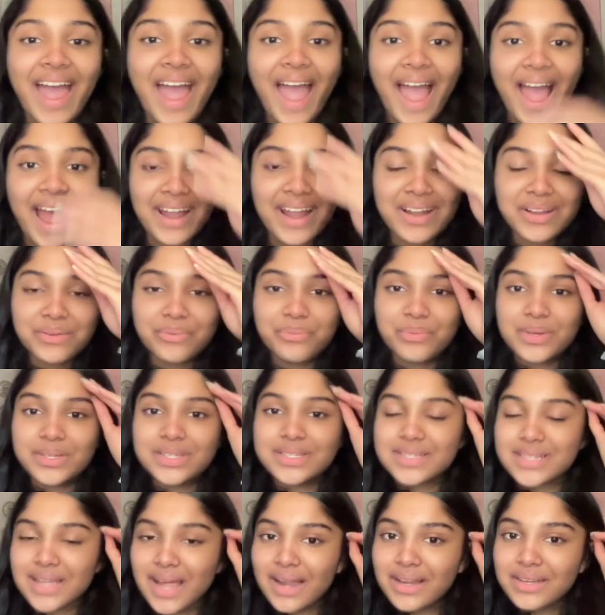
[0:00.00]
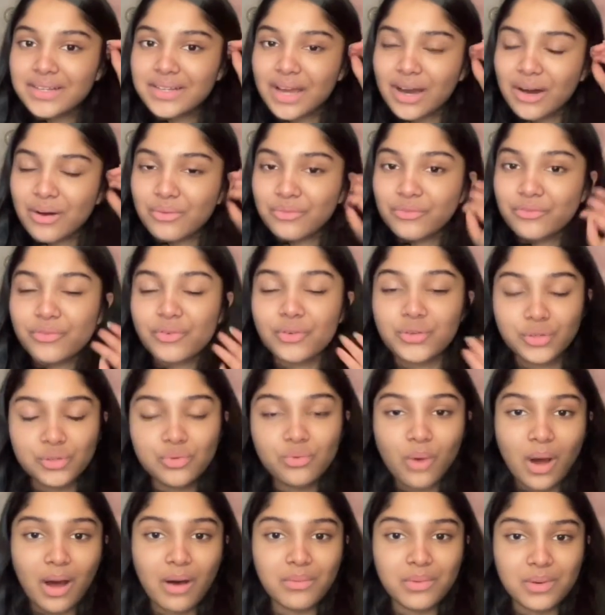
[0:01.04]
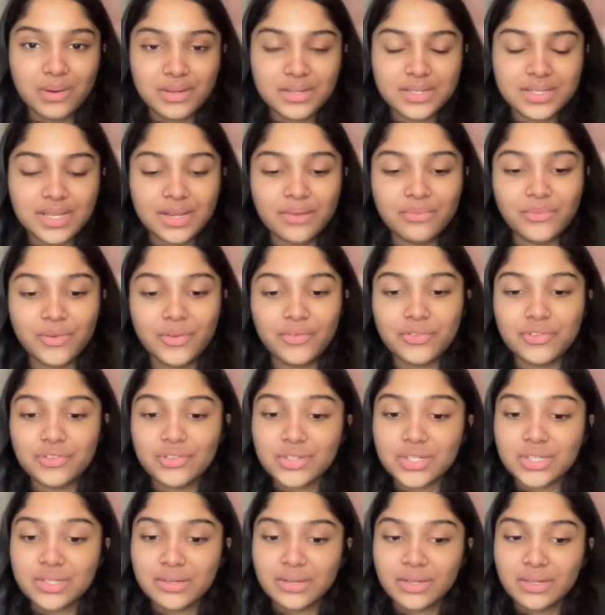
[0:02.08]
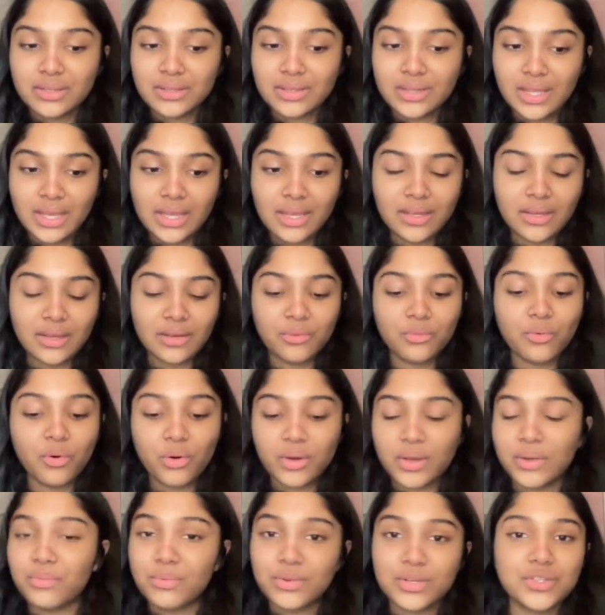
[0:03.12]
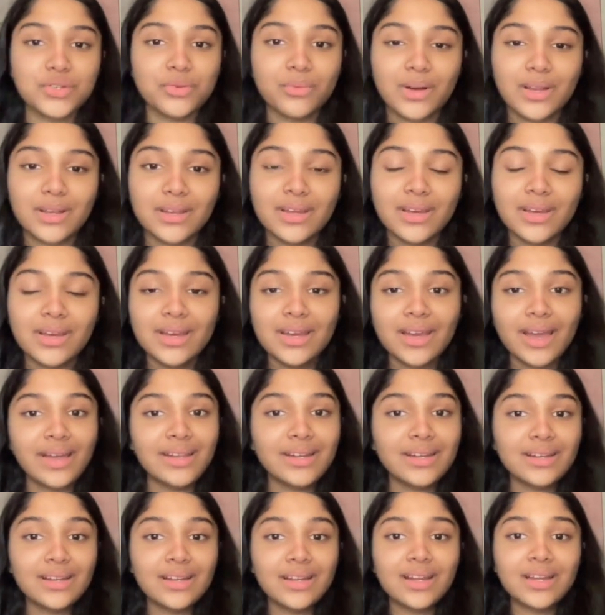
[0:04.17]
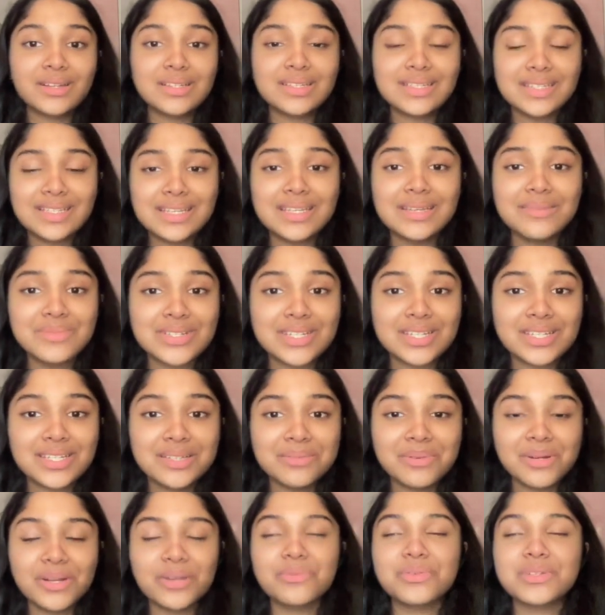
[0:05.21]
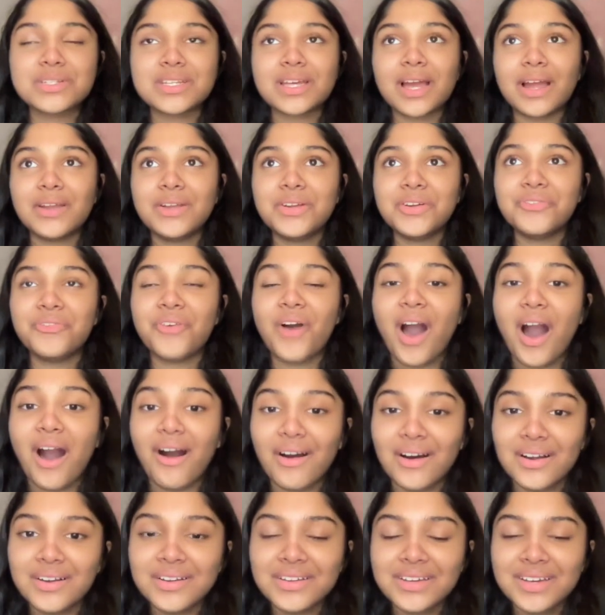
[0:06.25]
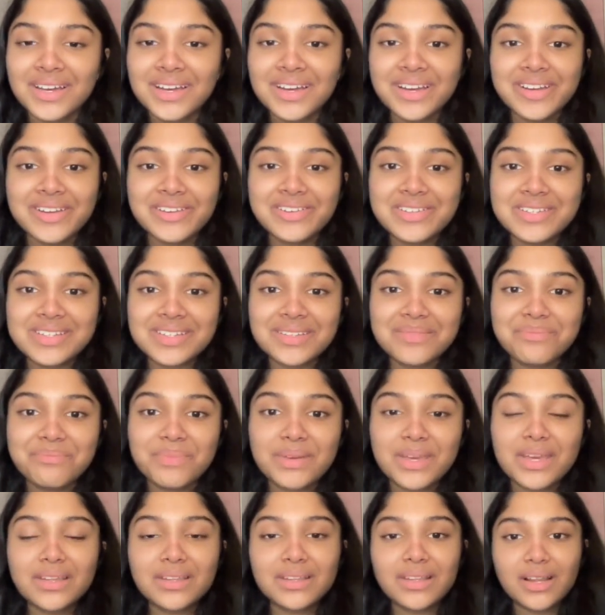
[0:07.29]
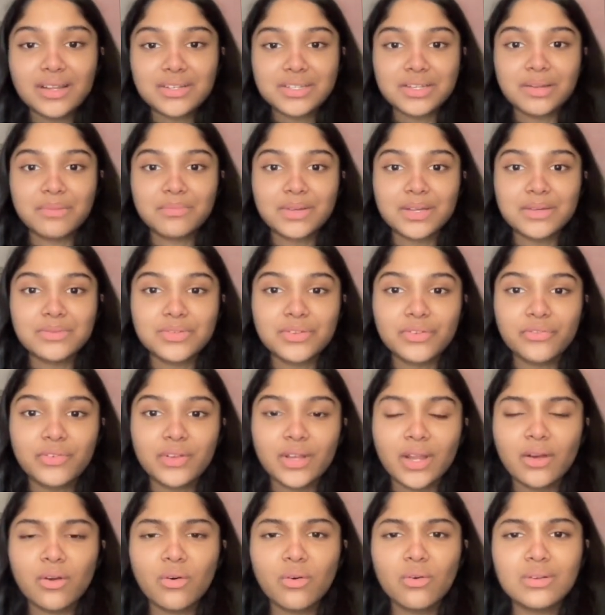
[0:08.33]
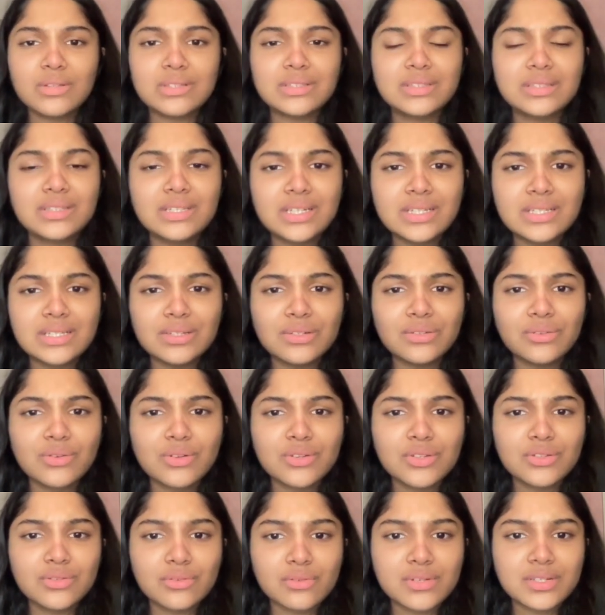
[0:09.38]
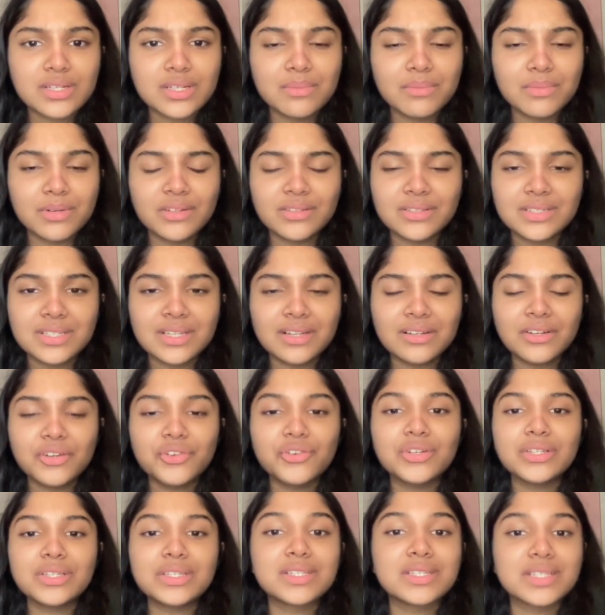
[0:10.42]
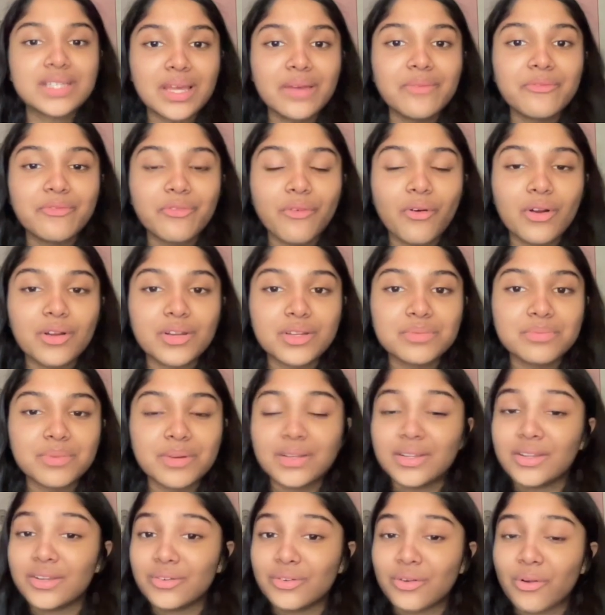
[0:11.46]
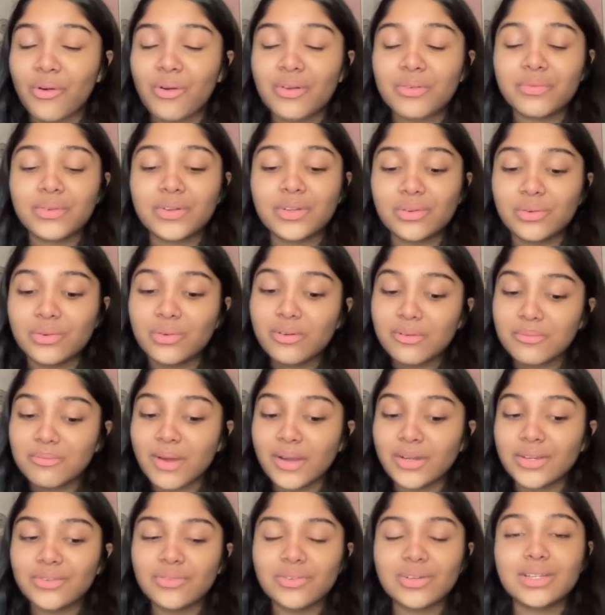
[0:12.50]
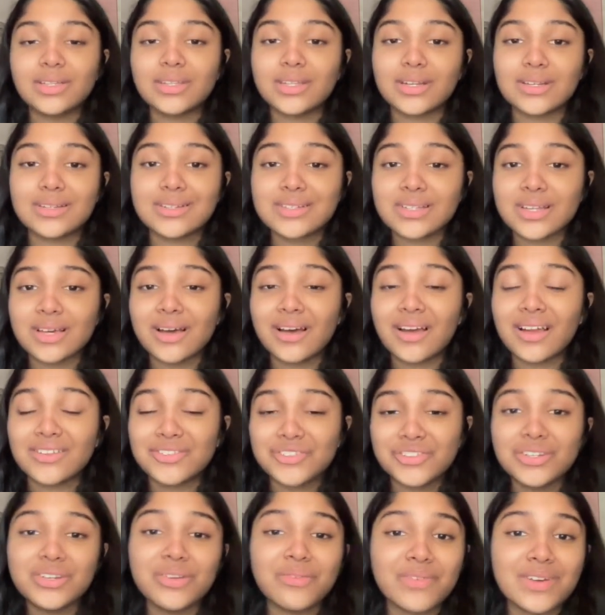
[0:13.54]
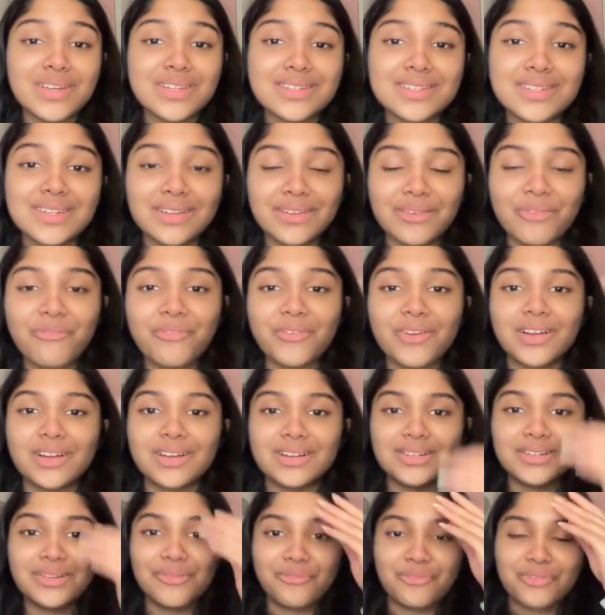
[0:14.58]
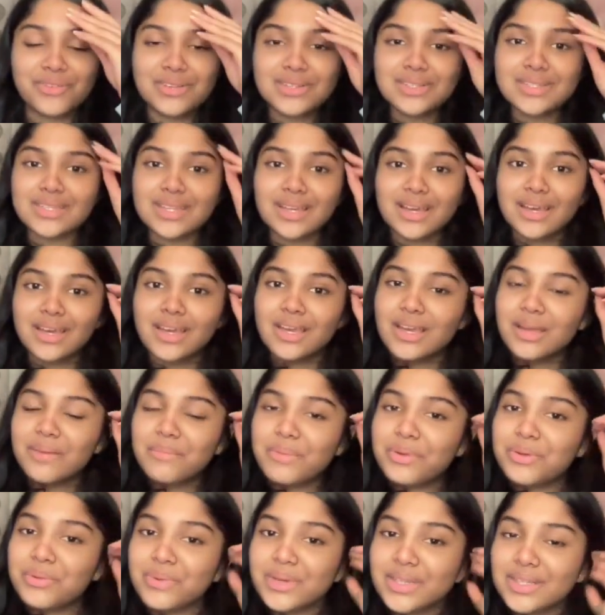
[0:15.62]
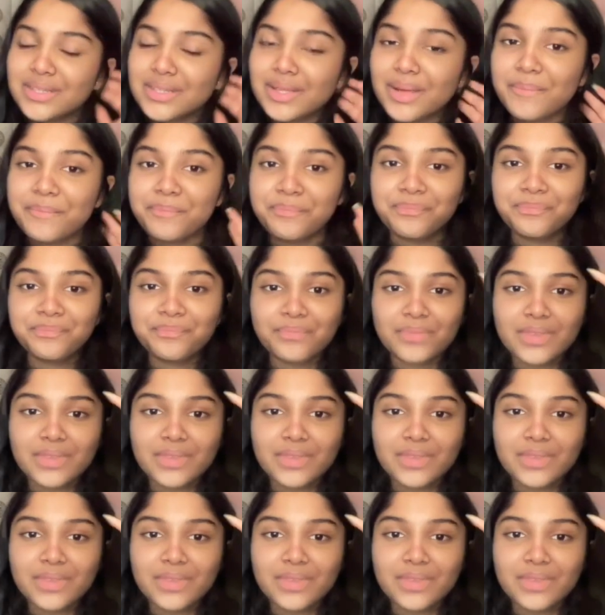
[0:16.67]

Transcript: And we sat down for 2 hours and we were just thinking, okay, which one? And it seems easy, but it was kind of hard. Reason being that sometimes you feel like, oh, these look so similar, these are literally the same fonts, but they're not. When you look minutely, there is actually a very significant difference between them.